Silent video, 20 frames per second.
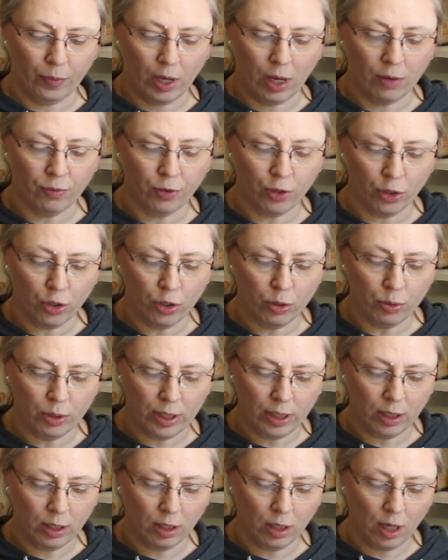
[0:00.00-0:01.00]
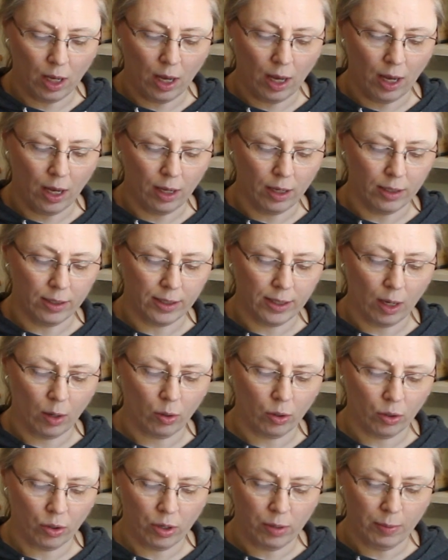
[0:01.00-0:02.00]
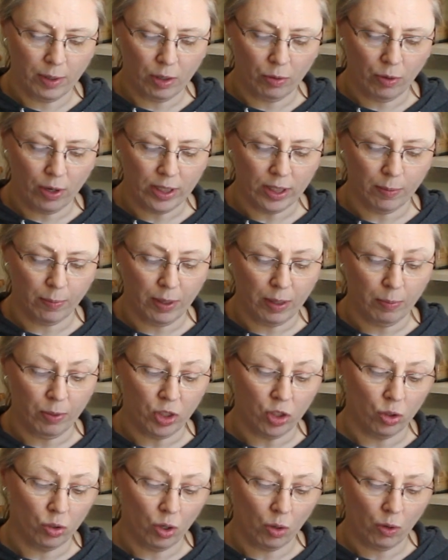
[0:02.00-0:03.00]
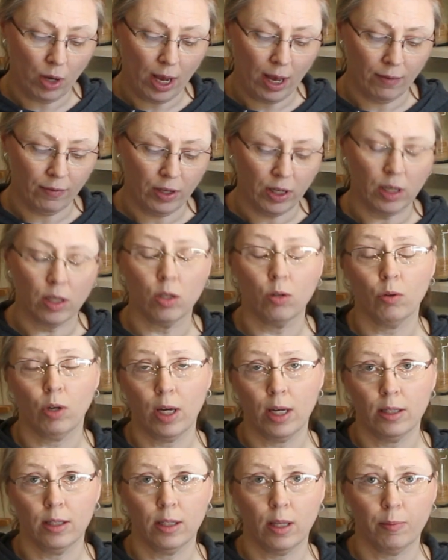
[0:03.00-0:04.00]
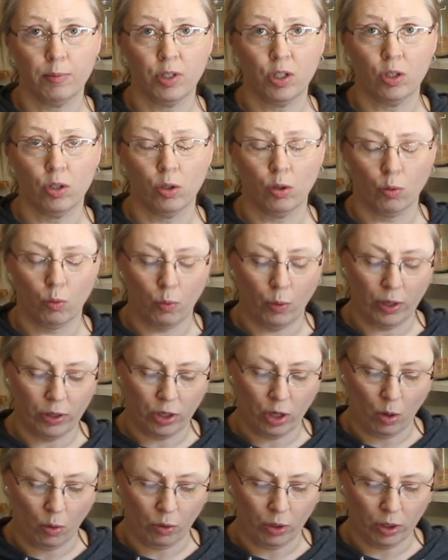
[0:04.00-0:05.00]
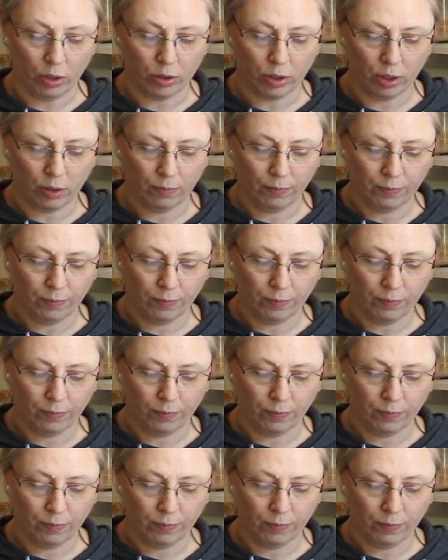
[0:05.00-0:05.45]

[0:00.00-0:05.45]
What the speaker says: If you're using sour cream in a recipe but you don't have any, you can substitute with yogurt.